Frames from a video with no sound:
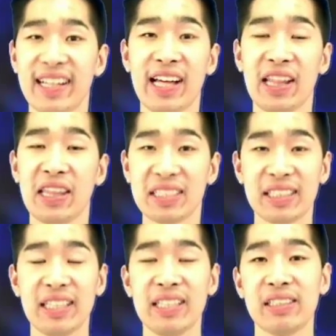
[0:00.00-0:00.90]
This
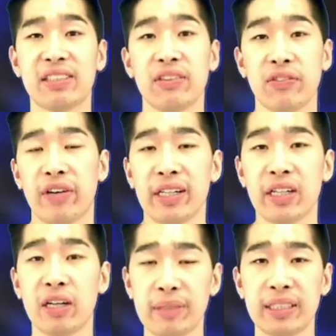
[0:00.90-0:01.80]
is very
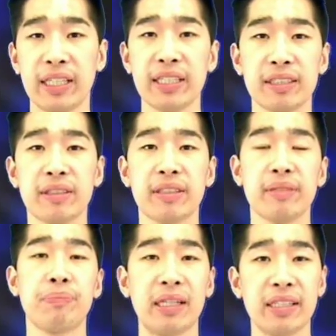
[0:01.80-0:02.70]
common sense,
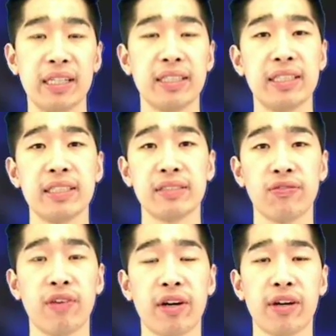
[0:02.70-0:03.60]
but it is
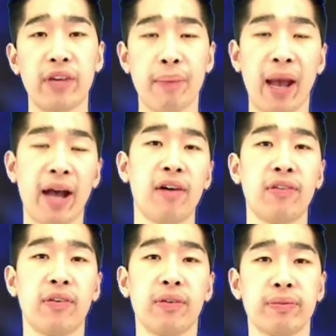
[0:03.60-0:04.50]
very
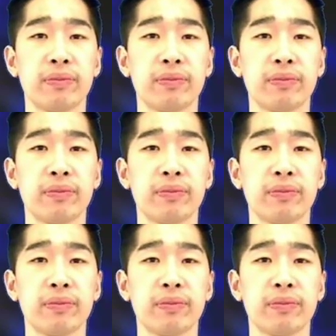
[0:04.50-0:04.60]
powerful.